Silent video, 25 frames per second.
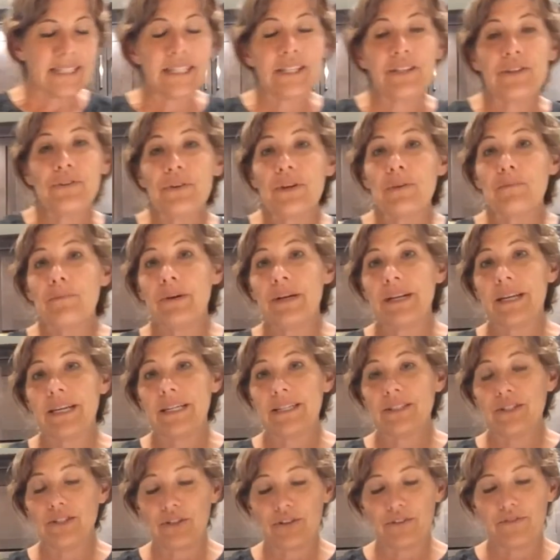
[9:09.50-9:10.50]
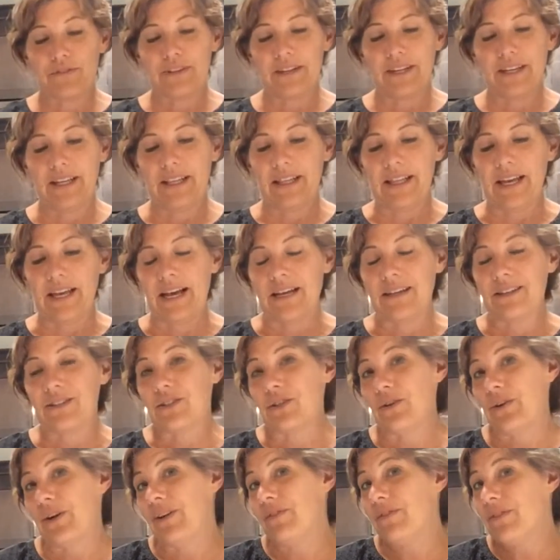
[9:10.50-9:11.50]
thing you can put in is your vanilla. So
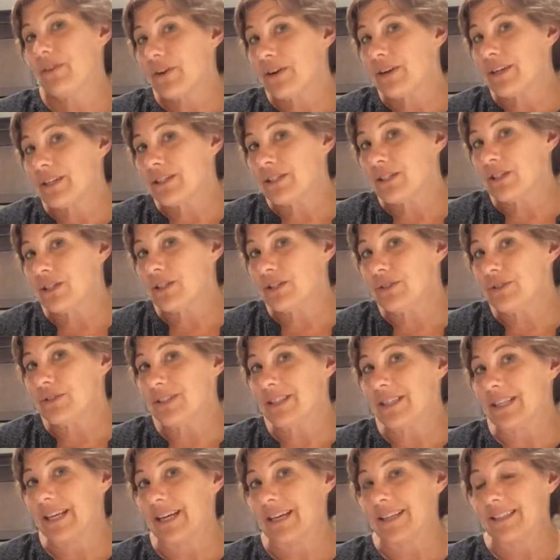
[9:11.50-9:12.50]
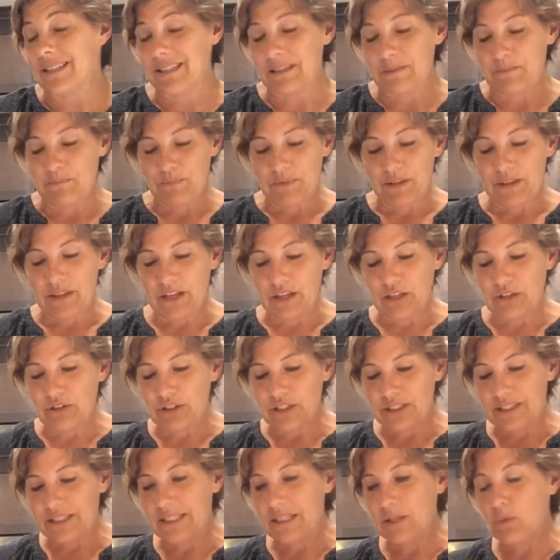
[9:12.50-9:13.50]
if you're going to use this, then you
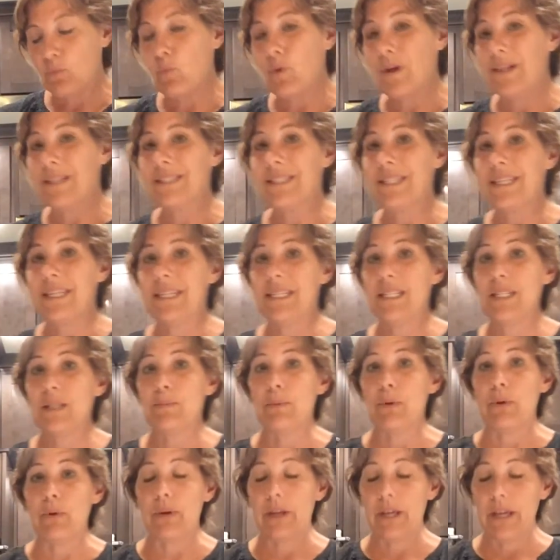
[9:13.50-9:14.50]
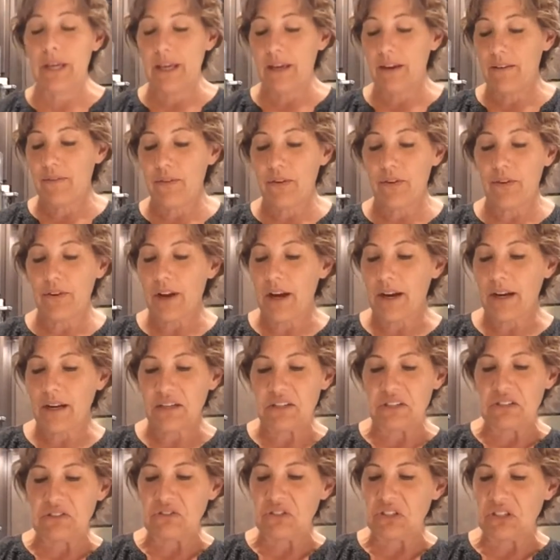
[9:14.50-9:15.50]
just need one teaspoon. If you're not going
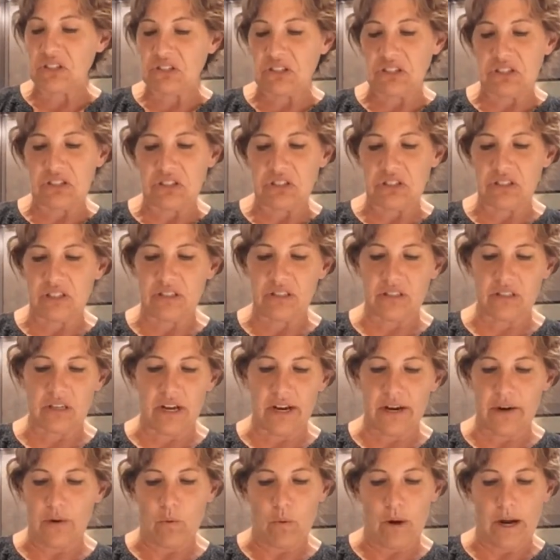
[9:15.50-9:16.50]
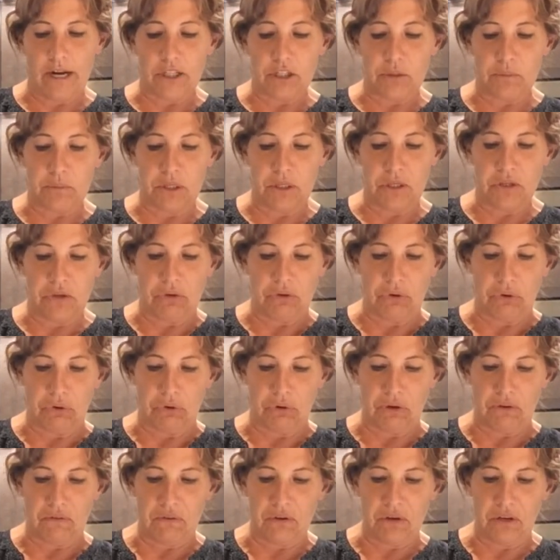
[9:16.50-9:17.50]
to use it, then just kind of watch me. You
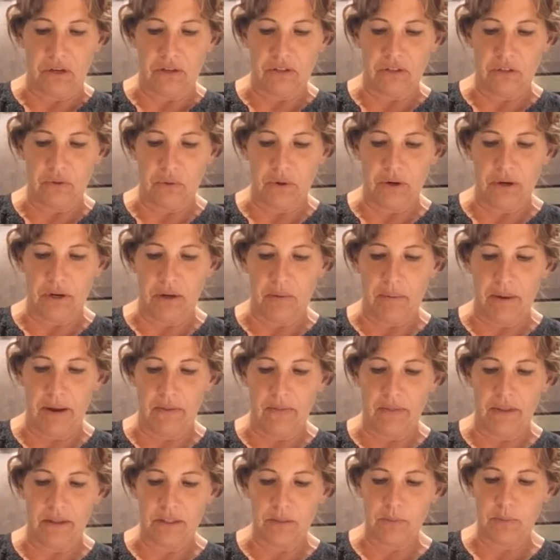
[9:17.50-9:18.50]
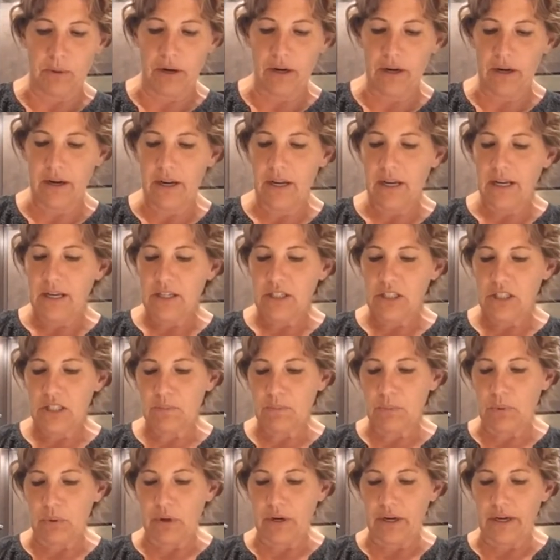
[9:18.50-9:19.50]
don't even need to worry about this part. Just
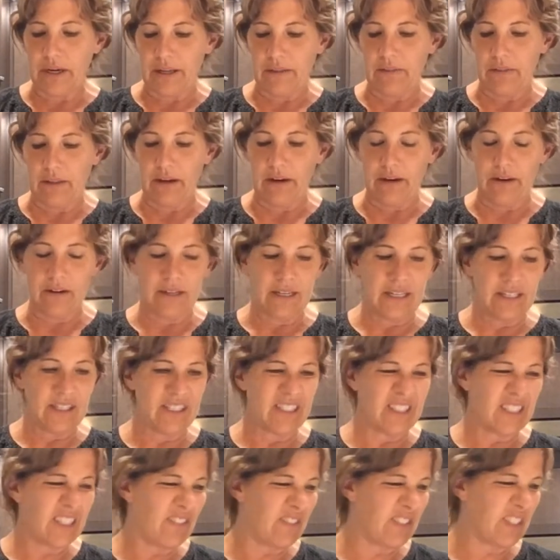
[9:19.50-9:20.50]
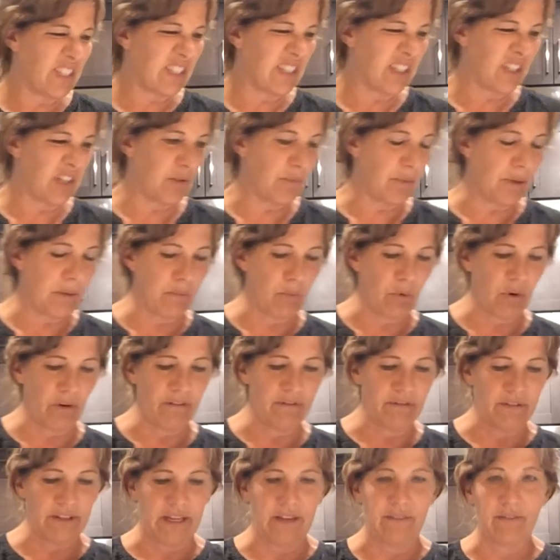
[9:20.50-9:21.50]
pour it in there. It just gives it a little bit more
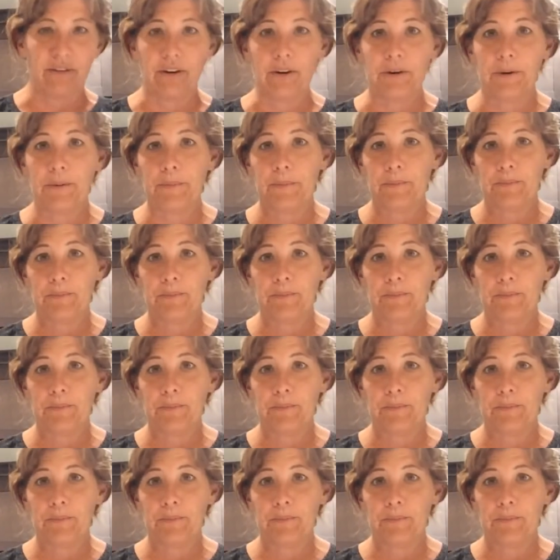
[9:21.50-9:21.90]
flavor.